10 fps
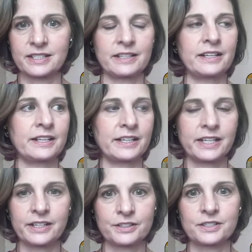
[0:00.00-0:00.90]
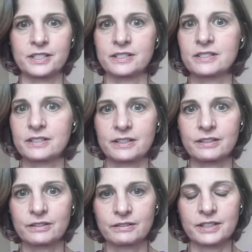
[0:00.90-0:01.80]
It adheres. It's
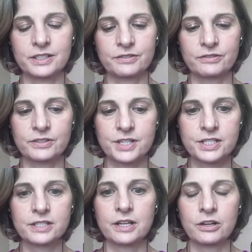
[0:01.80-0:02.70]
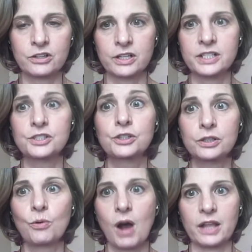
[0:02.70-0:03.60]
just it's
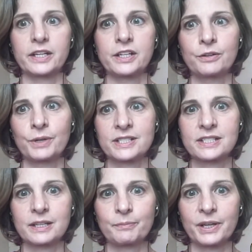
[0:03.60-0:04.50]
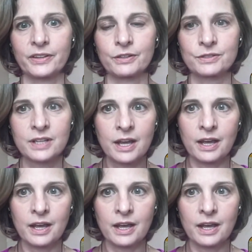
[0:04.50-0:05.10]
good quality. You don't want to skimp on those.